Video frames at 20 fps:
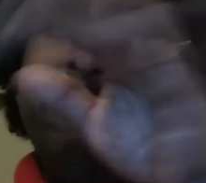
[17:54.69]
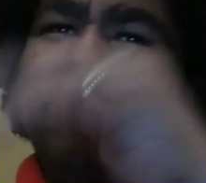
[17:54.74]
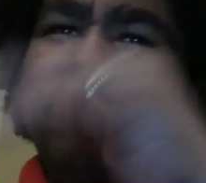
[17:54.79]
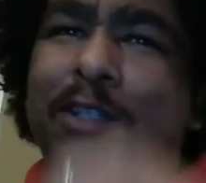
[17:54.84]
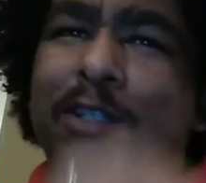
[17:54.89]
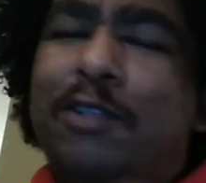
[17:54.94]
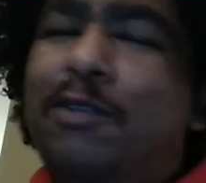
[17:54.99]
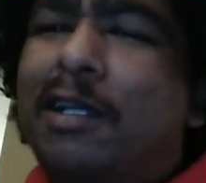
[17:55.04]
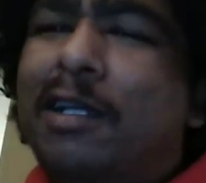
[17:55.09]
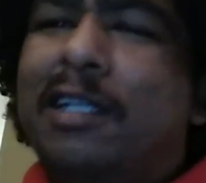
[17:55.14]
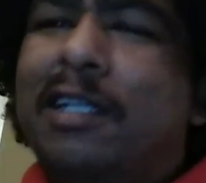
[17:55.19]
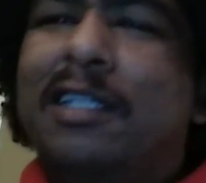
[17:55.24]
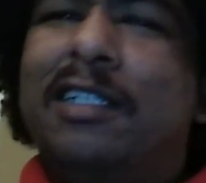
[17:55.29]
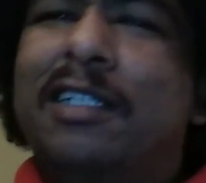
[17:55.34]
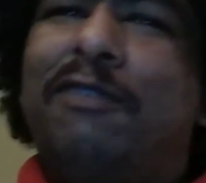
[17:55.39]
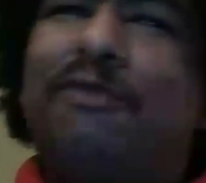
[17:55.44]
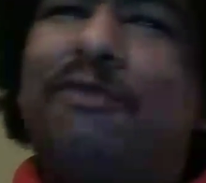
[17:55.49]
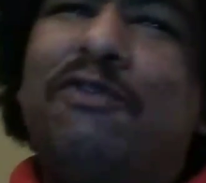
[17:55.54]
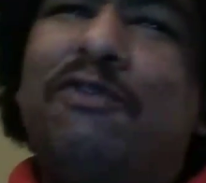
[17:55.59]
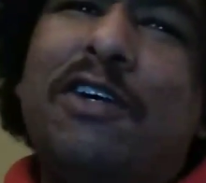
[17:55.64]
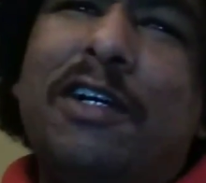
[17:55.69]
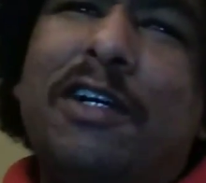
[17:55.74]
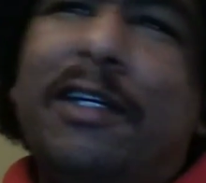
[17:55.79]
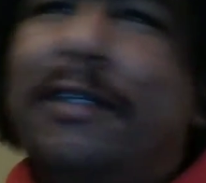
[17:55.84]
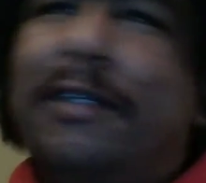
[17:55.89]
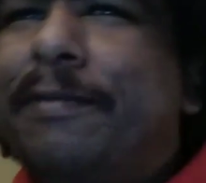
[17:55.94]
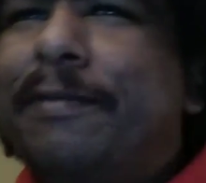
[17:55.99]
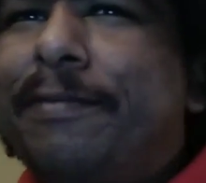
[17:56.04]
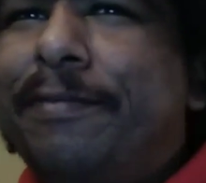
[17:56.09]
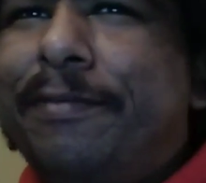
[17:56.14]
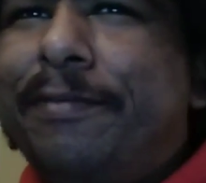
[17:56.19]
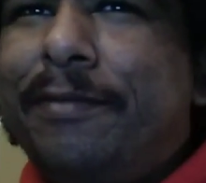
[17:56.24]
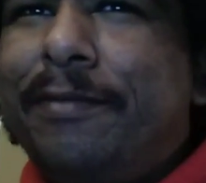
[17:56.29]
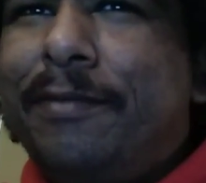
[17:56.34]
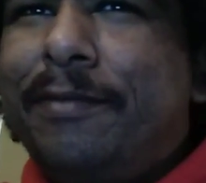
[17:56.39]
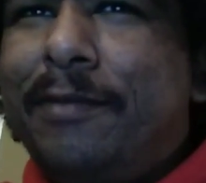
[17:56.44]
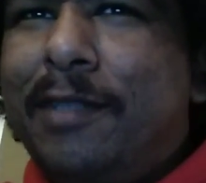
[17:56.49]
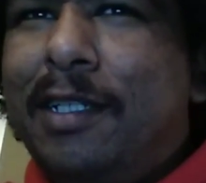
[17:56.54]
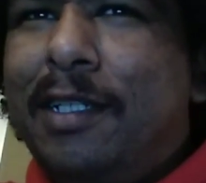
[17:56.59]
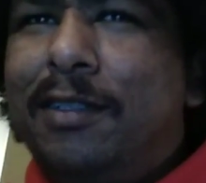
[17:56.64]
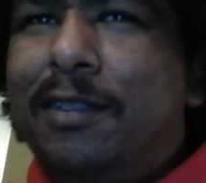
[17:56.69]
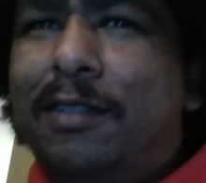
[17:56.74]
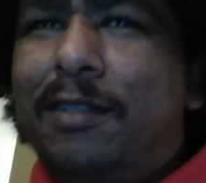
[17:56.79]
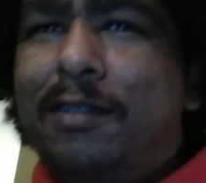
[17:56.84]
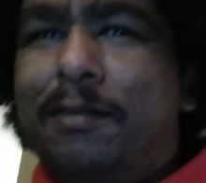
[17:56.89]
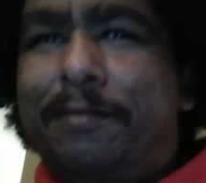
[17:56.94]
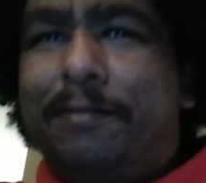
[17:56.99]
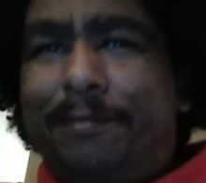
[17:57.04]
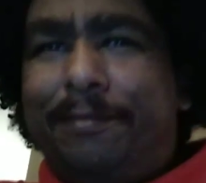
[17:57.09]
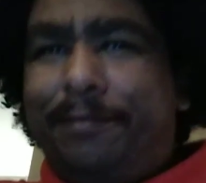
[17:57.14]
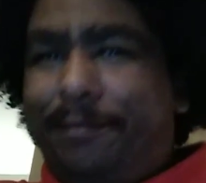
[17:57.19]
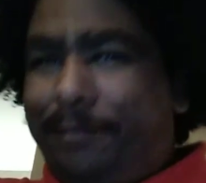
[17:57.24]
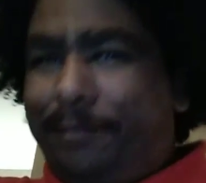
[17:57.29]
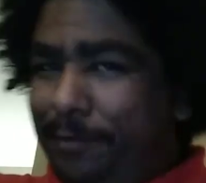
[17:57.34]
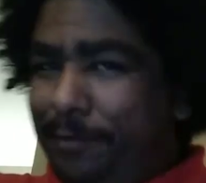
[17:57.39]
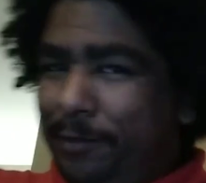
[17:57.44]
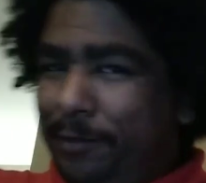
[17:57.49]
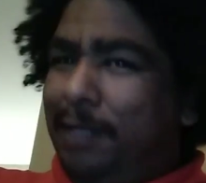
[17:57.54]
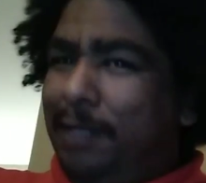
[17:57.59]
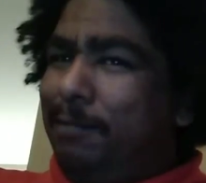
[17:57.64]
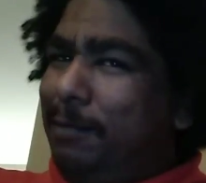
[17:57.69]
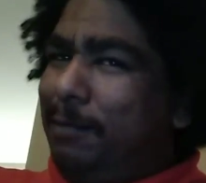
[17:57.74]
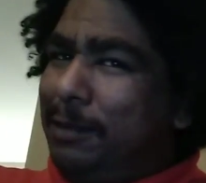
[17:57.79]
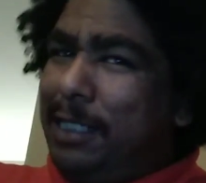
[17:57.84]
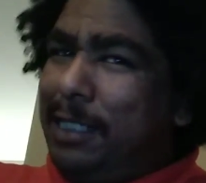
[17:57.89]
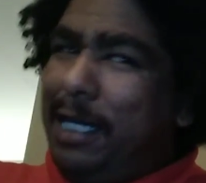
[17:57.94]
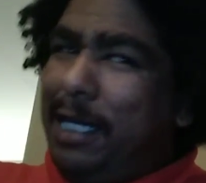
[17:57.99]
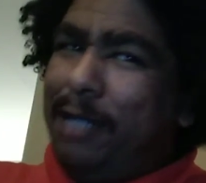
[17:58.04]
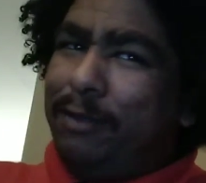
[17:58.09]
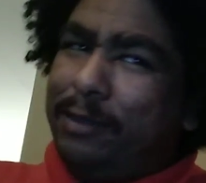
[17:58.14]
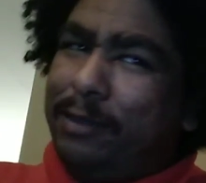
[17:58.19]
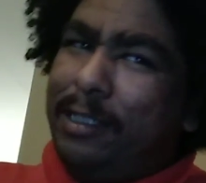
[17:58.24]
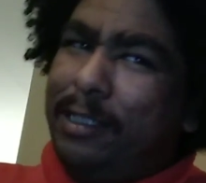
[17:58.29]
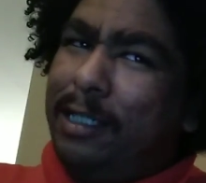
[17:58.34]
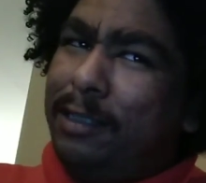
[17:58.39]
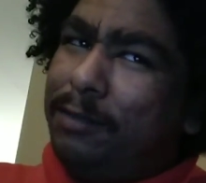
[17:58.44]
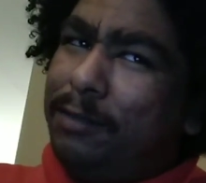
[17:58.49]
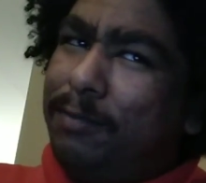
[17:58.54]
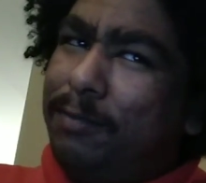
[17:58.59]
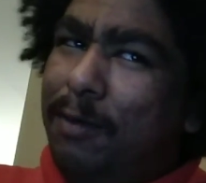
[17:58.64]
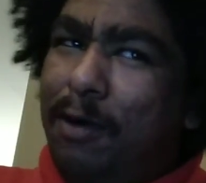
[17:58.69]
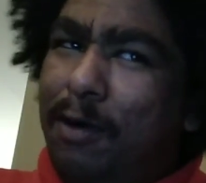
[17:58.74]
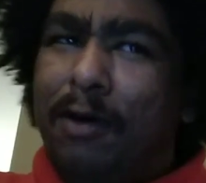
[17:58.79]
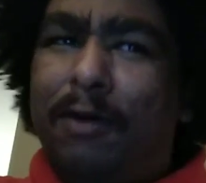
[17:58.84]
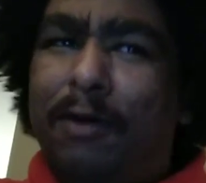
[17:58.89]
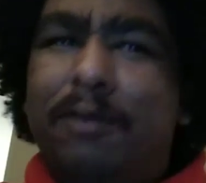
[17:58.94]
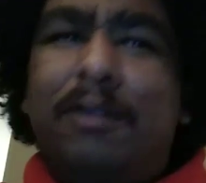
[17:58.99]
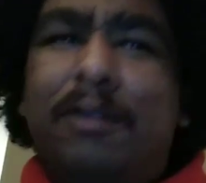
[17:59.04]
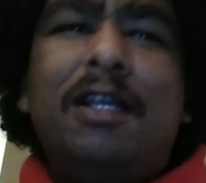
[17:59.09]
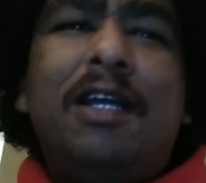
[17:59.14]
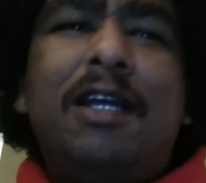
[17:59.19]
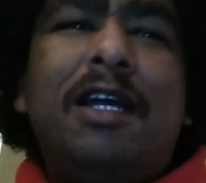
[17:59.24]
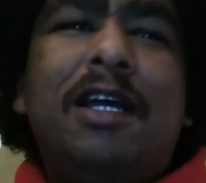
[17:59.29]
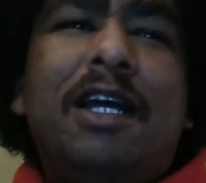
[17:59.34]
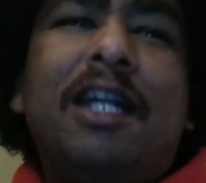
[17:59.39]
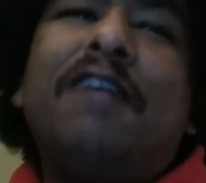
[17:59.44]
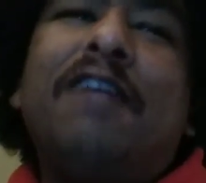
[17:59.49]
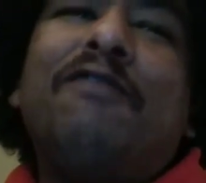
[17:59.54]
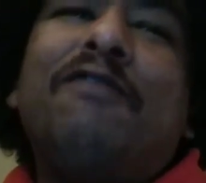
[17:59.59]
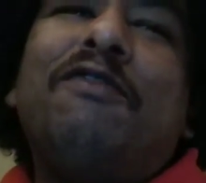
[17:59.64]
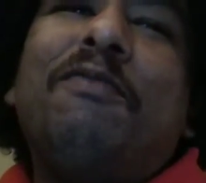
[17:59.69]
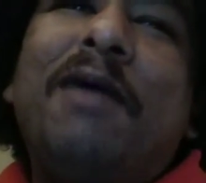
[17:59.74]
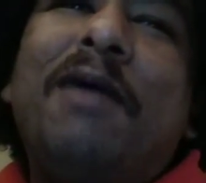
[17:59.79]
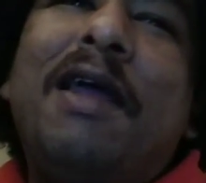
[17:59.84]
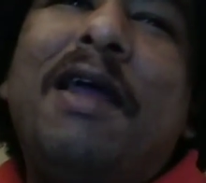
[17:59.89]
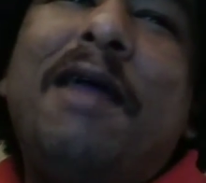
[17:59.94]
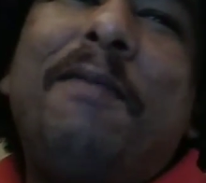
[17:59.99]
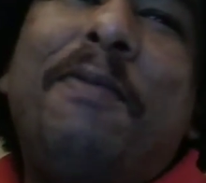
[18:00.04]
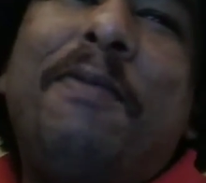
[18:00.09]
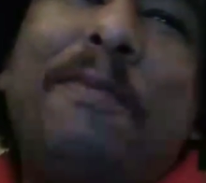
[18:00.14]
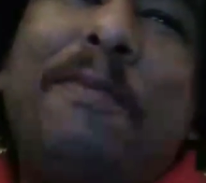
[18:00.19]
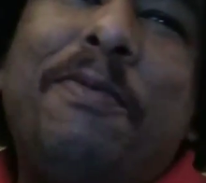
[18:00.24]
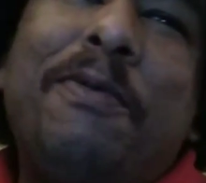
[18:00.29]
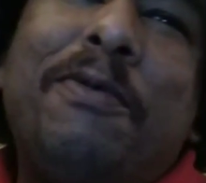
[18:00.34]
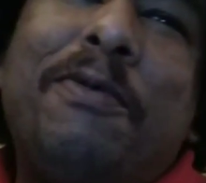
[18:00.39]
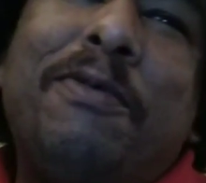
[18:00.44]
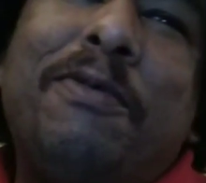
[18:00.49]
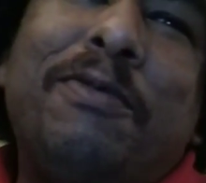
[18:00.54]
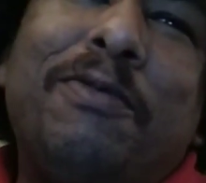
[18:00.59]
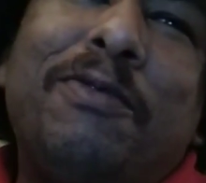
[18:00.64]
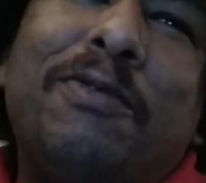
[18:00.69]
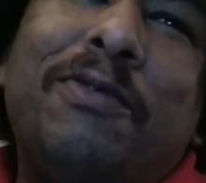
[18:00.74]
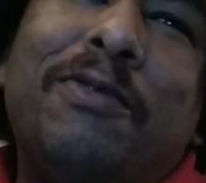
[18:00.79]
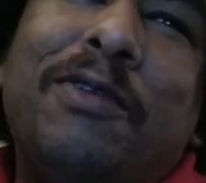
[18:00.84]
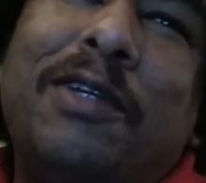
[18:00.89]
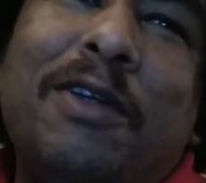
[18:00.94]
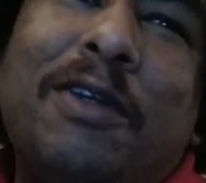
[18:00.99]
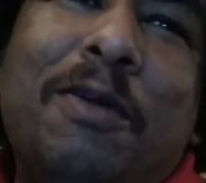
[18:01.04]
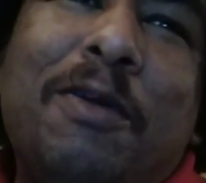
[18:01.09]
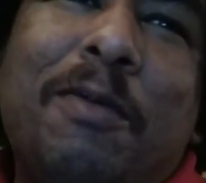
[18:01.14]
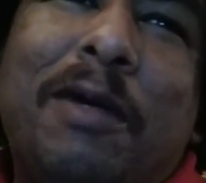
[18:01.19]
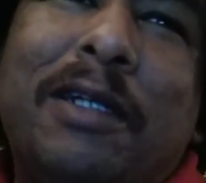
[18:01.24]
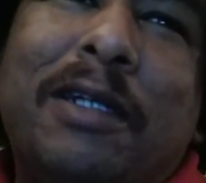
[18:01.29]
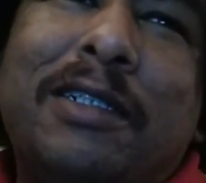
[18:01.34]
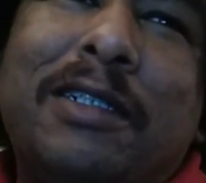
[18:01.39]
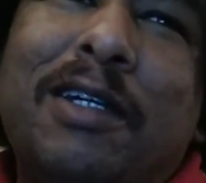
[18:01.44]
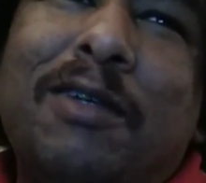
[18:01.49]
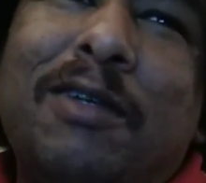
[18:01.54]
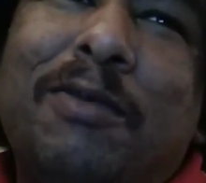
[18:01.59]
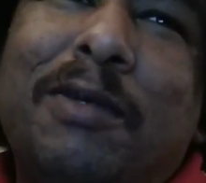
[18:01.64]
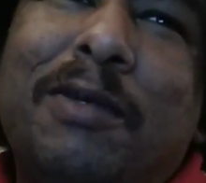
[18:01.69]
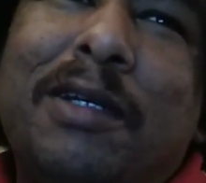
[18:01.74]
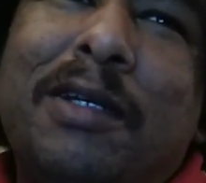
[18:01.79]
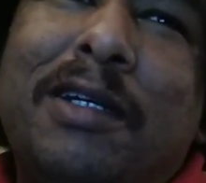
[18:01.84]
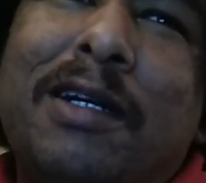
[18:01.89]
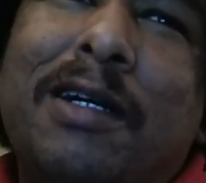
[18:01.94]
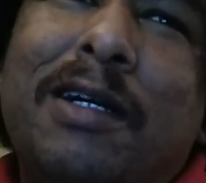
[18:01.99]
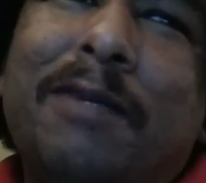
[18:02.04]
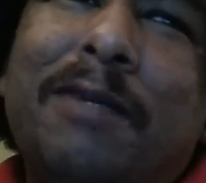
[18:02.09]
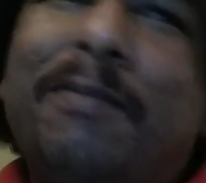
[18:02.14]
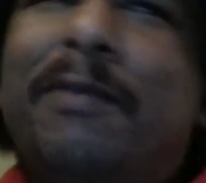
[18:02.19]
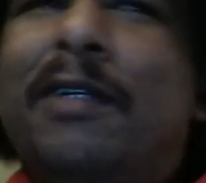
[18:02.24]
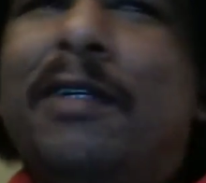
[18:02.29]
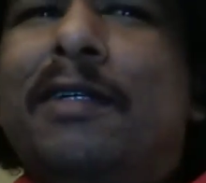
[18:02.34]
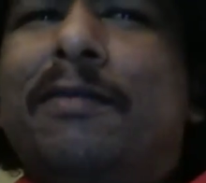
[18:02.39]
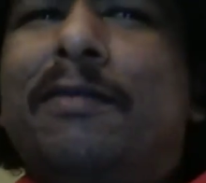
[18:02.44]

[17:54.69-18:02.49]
to do that because it's fun. Cause, my channel's still small, and if you ban people, really nobody's gonna to come.